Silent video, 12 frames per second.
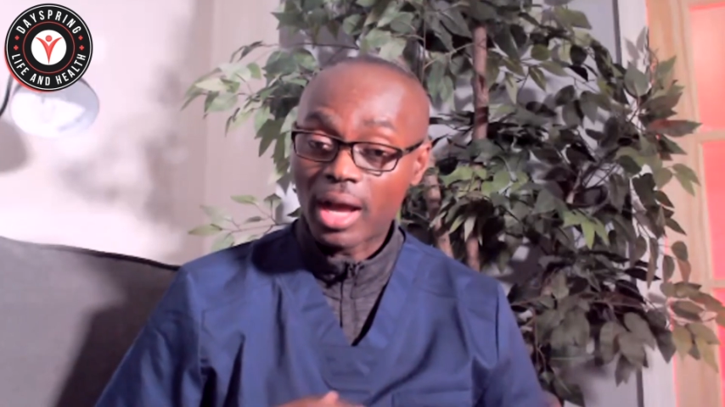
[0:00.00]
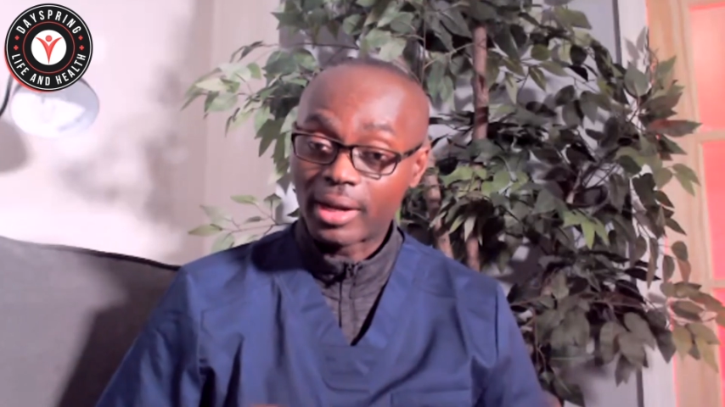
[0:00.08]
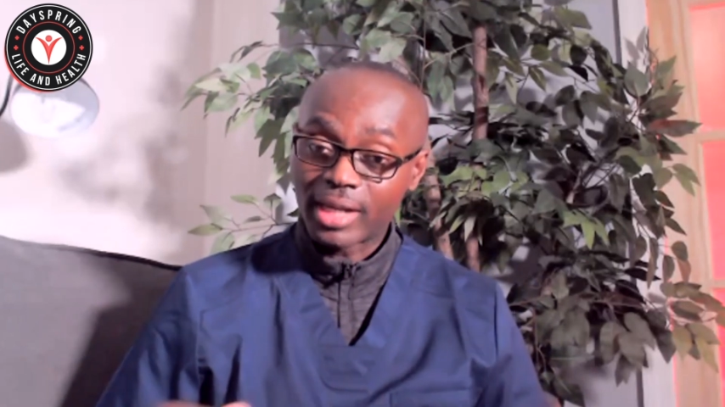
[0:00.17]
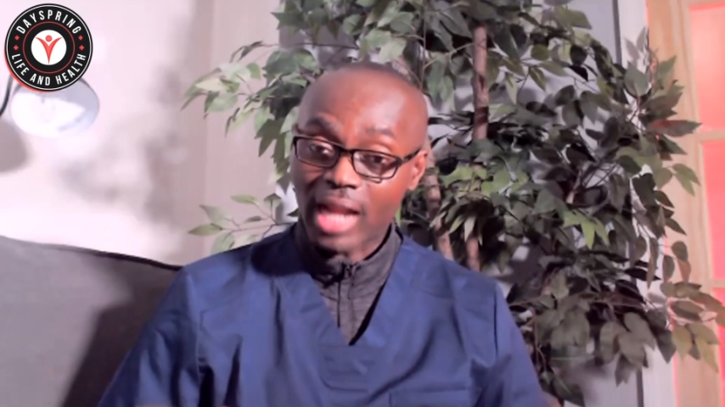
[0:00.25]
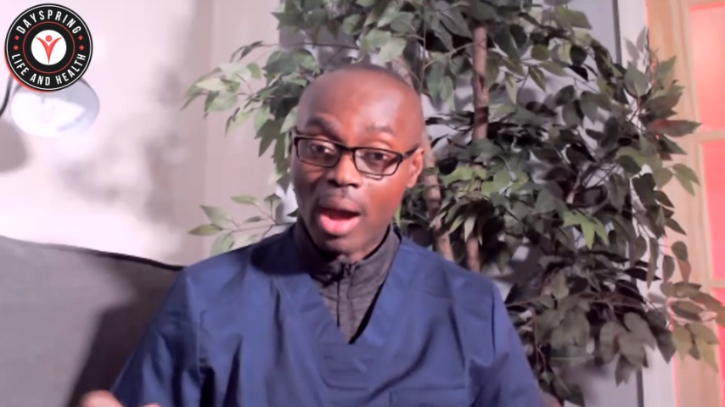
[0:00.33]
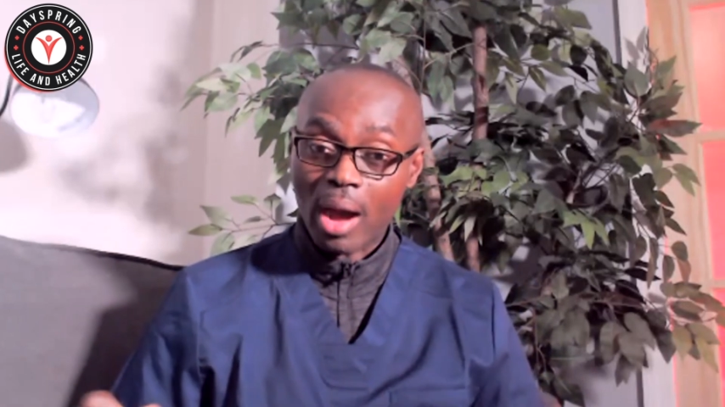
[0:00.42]

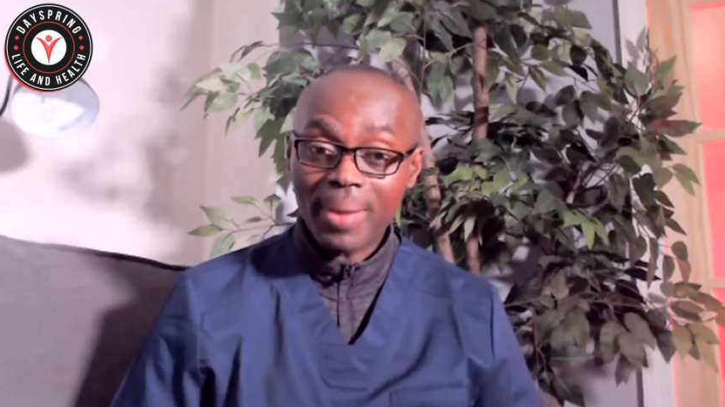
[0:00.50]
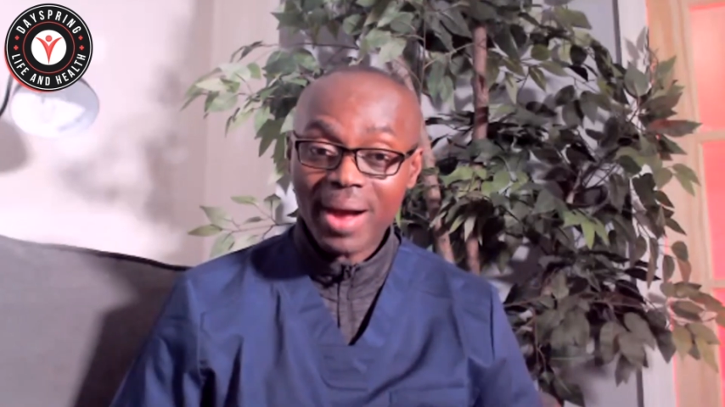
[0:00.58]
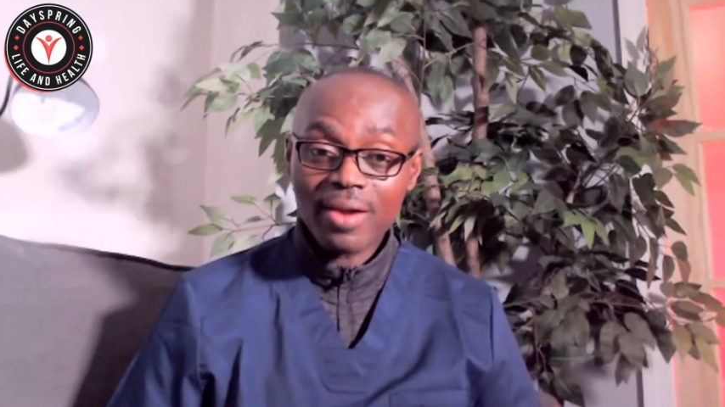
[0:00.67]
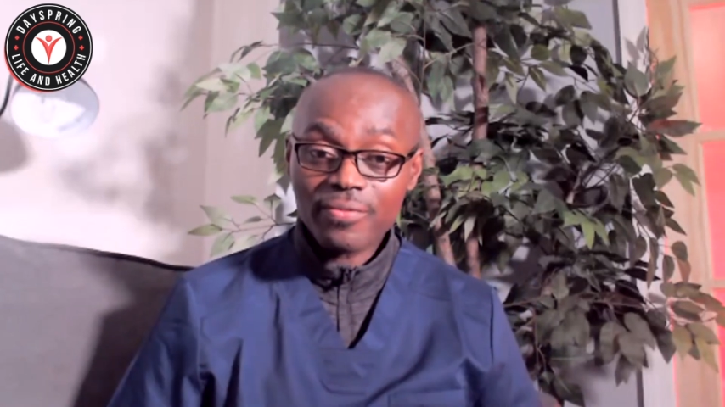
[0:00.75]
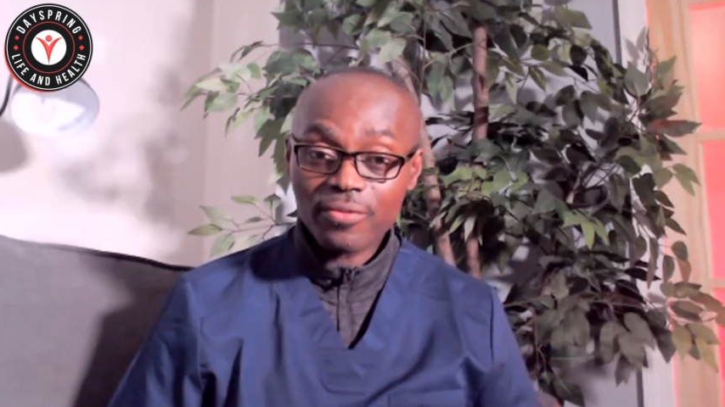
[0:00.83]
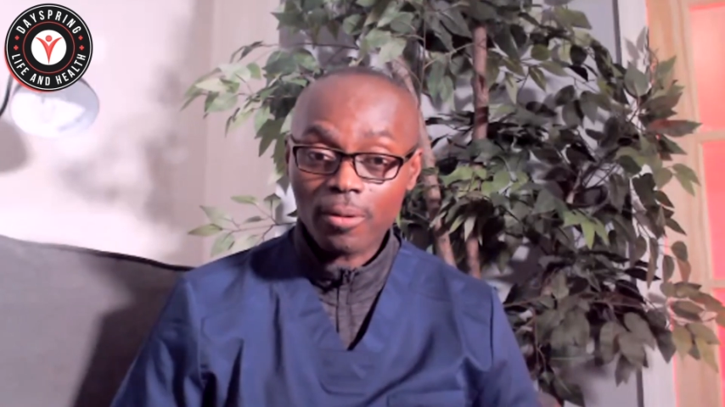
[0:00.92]
Now,
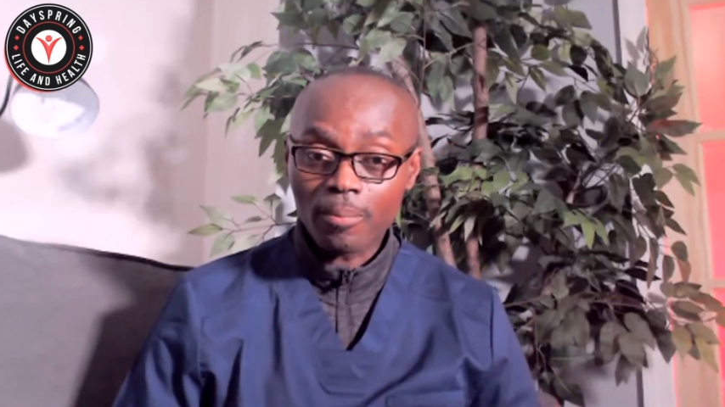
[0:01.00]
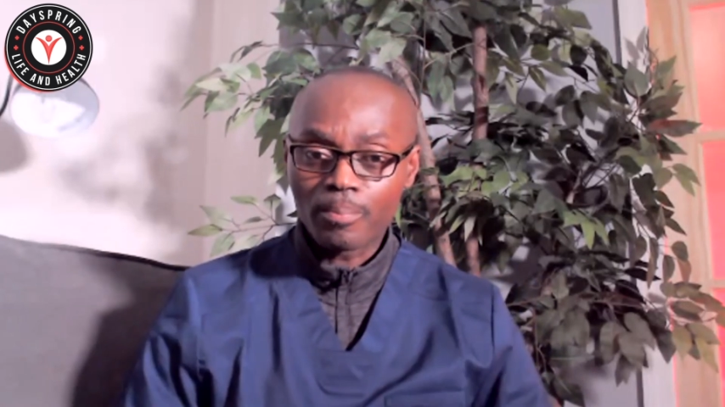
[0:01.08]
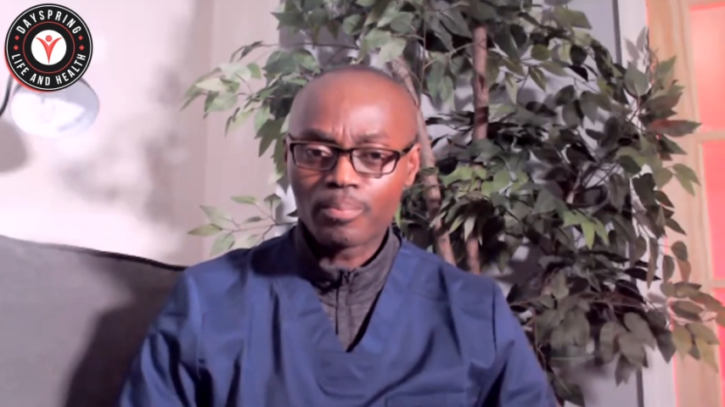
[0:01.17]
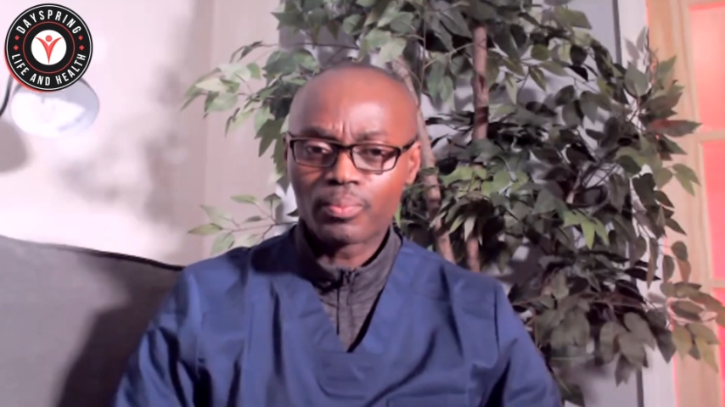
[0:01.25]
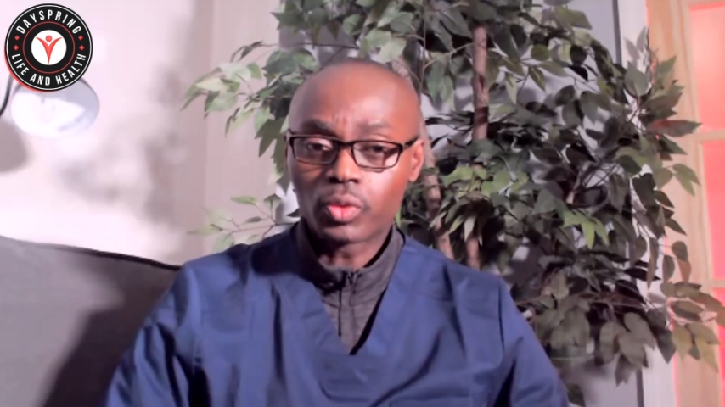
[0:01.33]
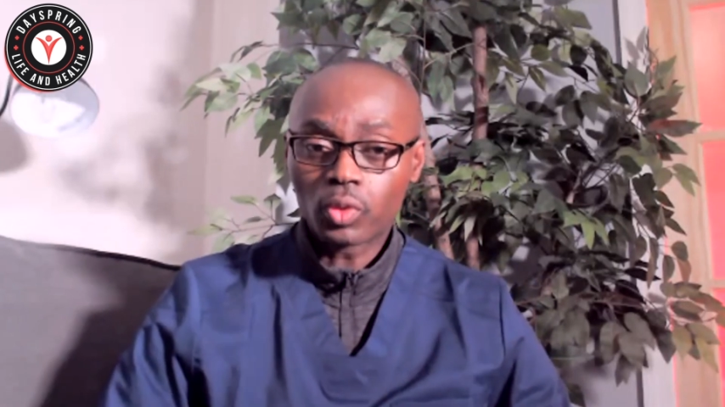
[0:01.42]
apart from
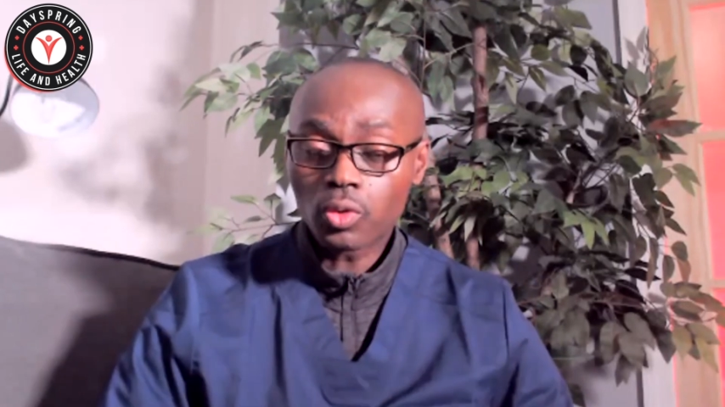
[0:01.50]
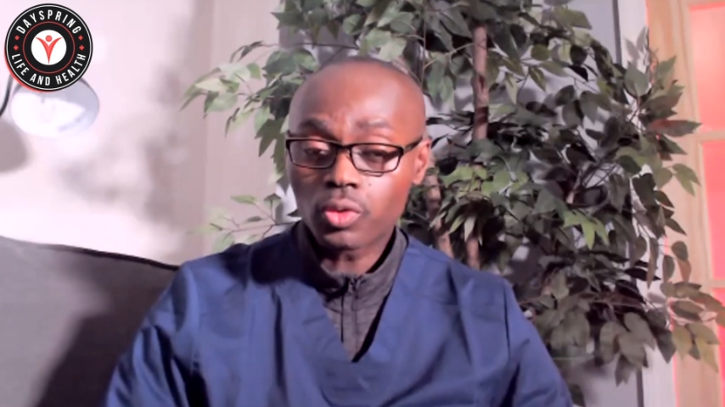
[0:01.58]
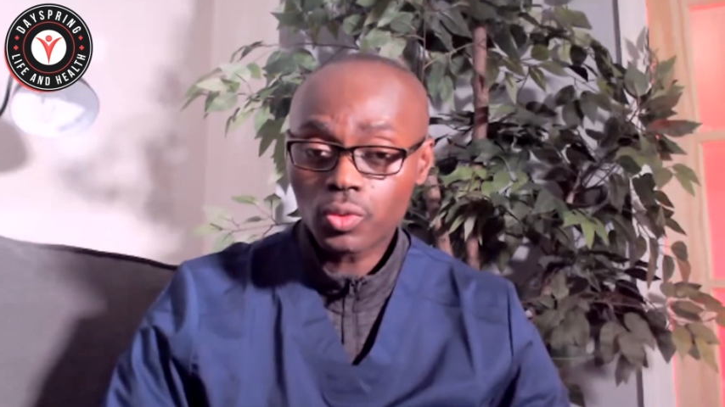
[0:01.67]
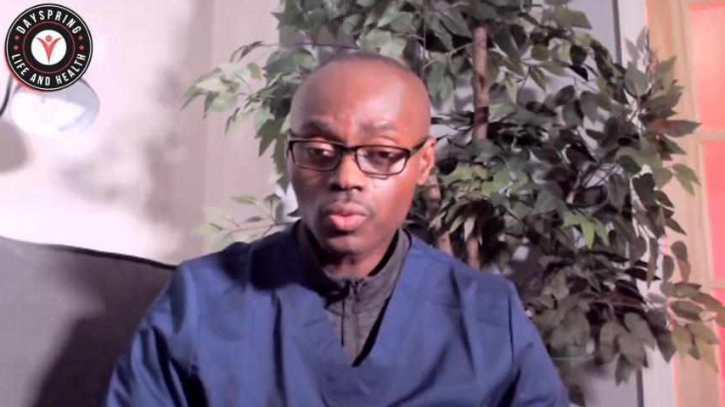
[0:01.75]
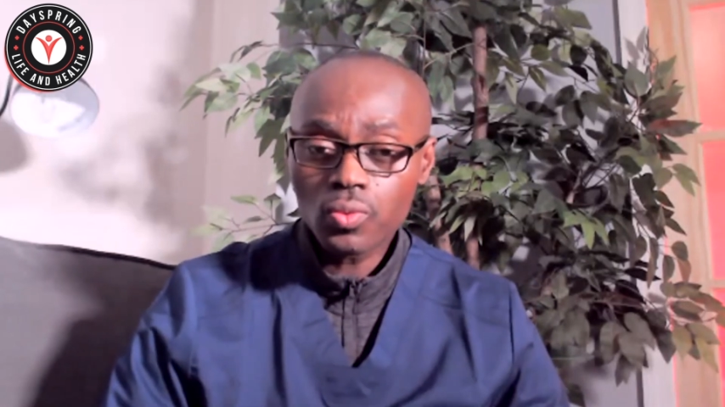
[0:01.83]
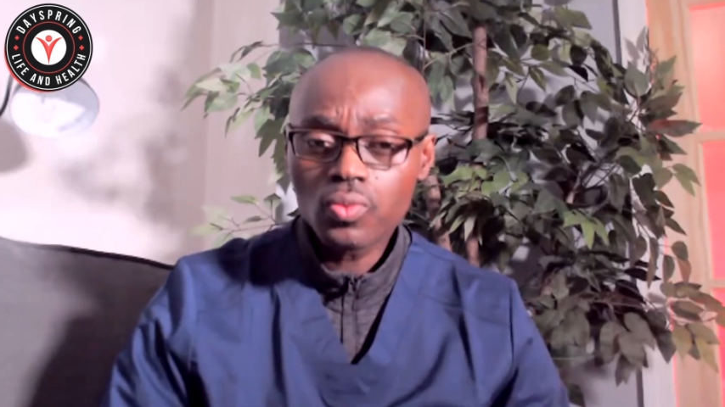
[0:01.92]
those
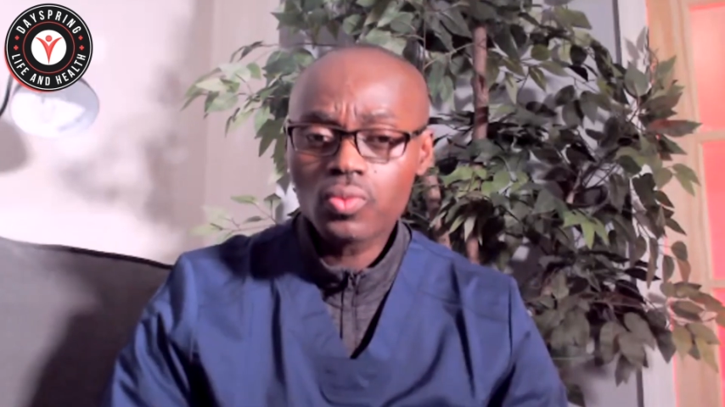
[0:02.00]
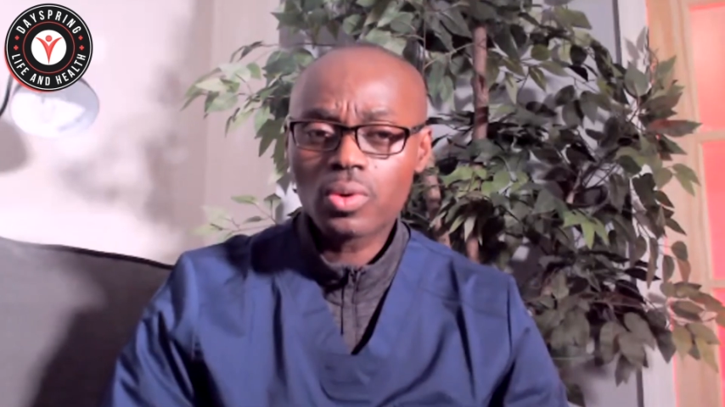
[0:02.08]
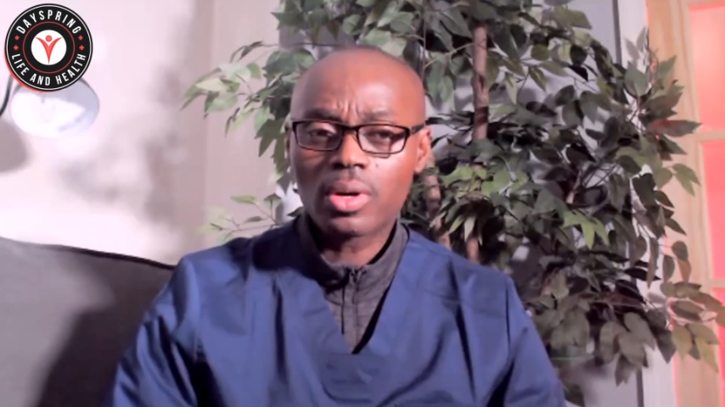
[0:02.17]
who